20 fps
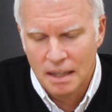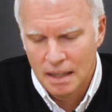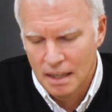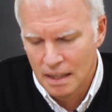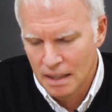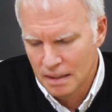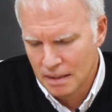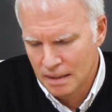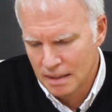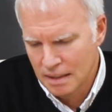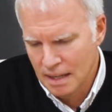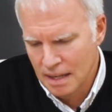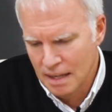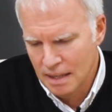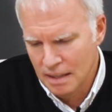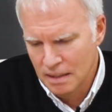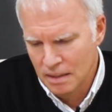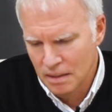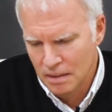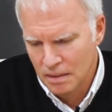And
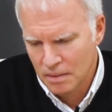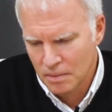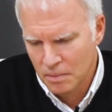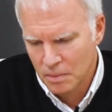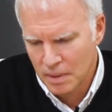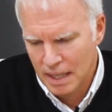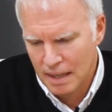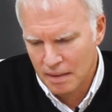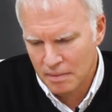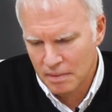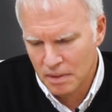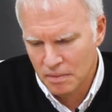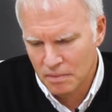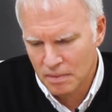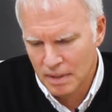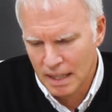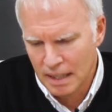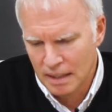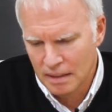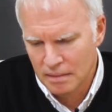then we have an
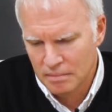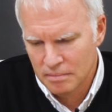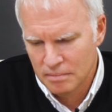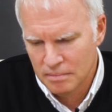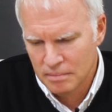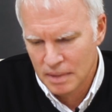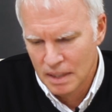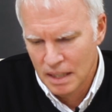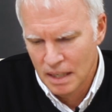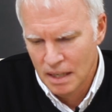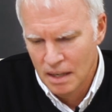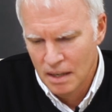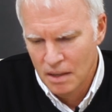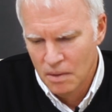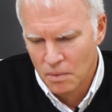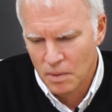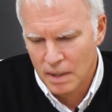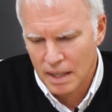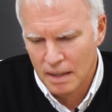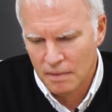event.
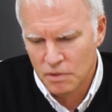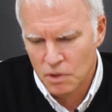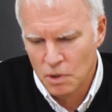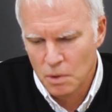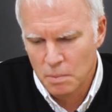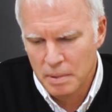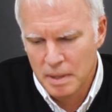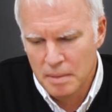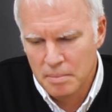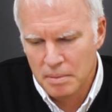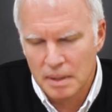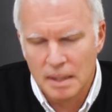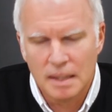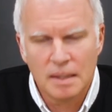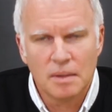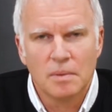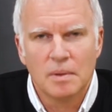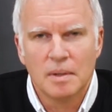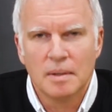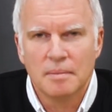We have 2 people in
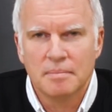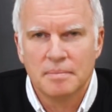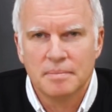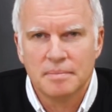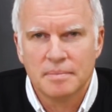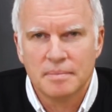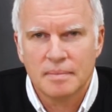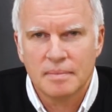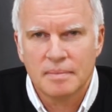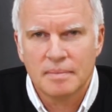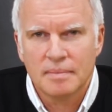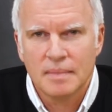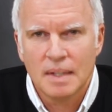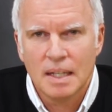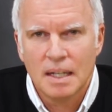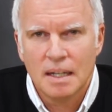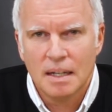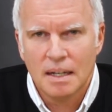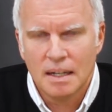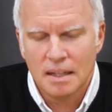a room,
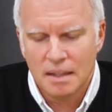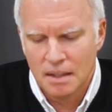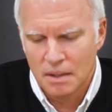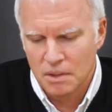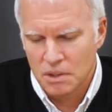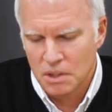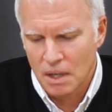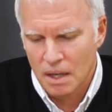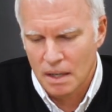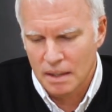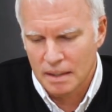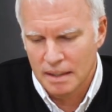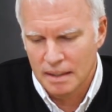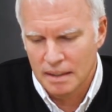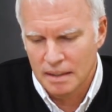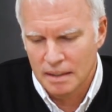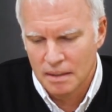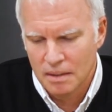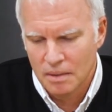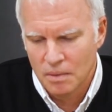and they're
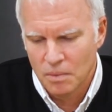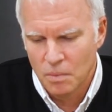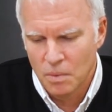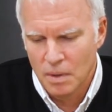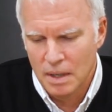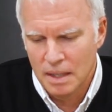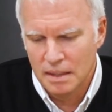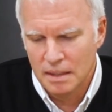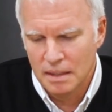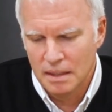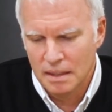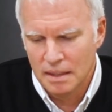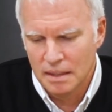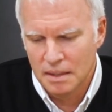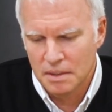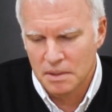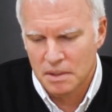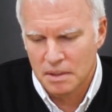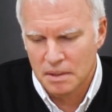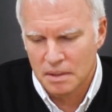talking. One
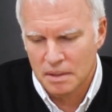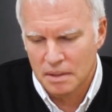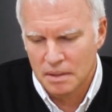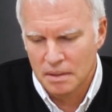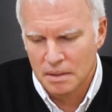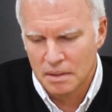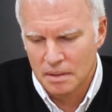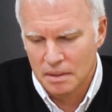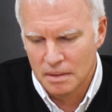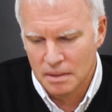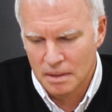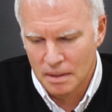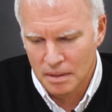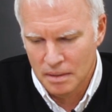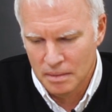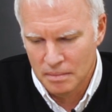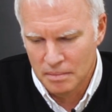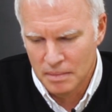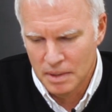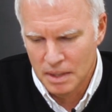is
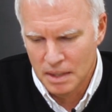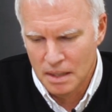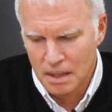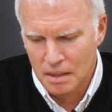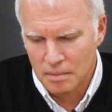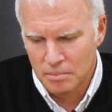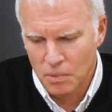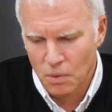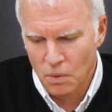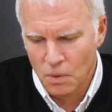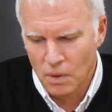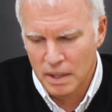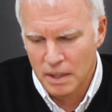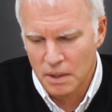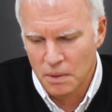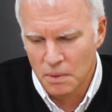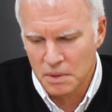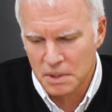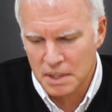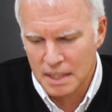the young boy
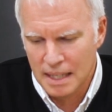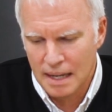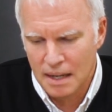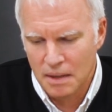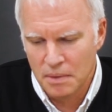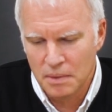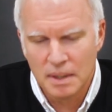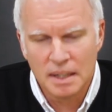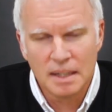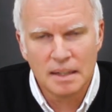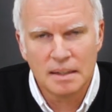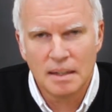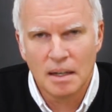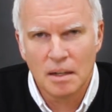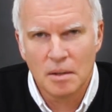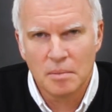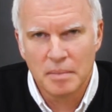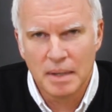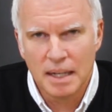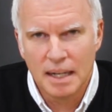who is now an
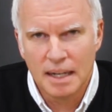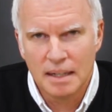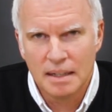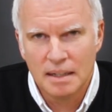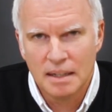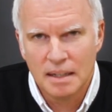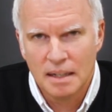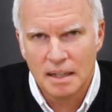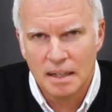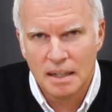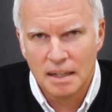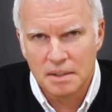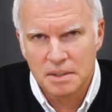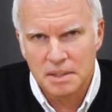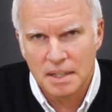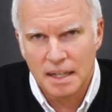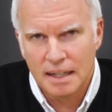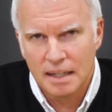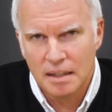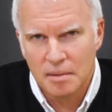adult man, and a
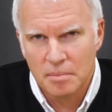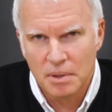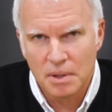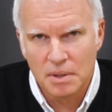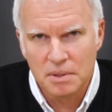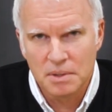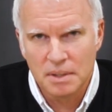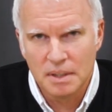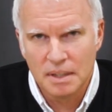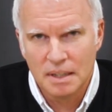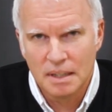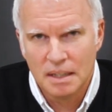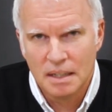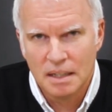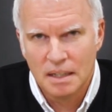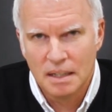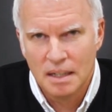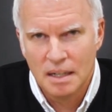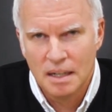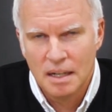second person.
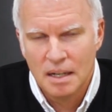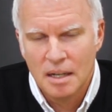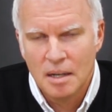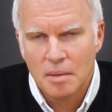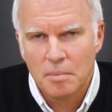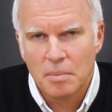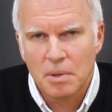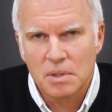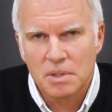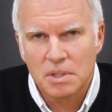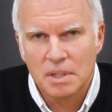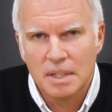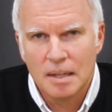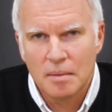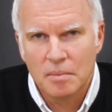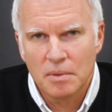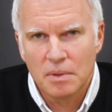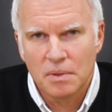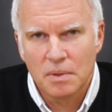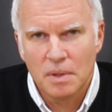Person
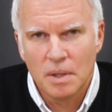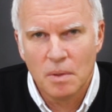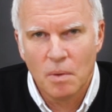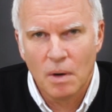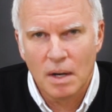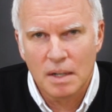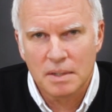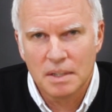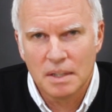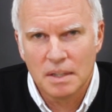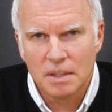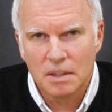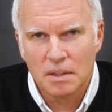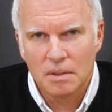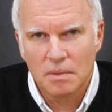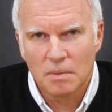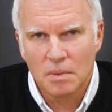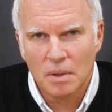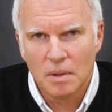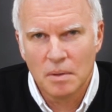number 3 walks into
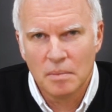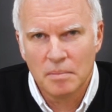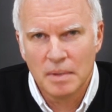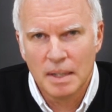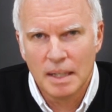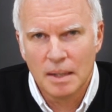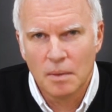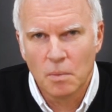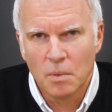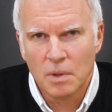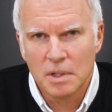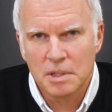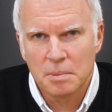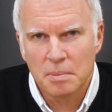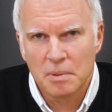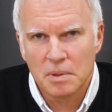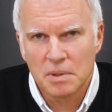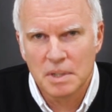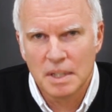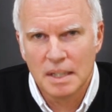the room and
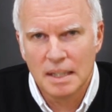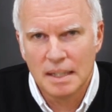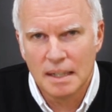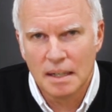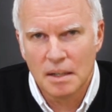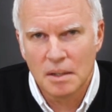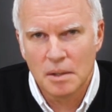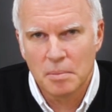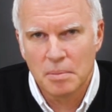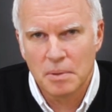whispers in the other